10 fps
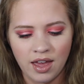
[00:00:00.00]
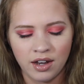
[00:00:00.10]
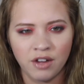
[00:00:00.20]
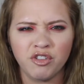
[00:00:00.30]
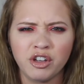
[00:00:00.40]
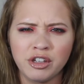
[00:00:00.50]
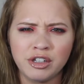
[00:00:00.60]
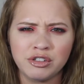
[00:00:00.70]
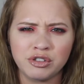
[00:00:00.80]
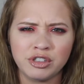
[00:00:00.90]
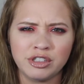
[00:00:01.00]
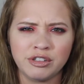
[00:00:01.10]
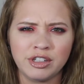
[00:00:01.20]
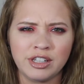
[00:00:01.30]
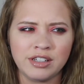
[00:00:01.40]
And I've really enjoyed
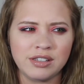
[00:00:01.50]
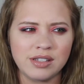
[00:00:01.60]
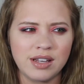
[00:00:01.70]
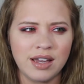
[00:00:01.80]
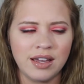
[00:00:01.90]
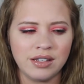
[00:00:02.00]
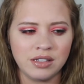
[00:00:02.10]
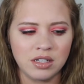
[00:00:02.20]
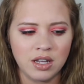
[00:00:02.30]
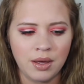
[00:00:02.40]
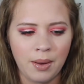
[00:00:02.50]
doing this, and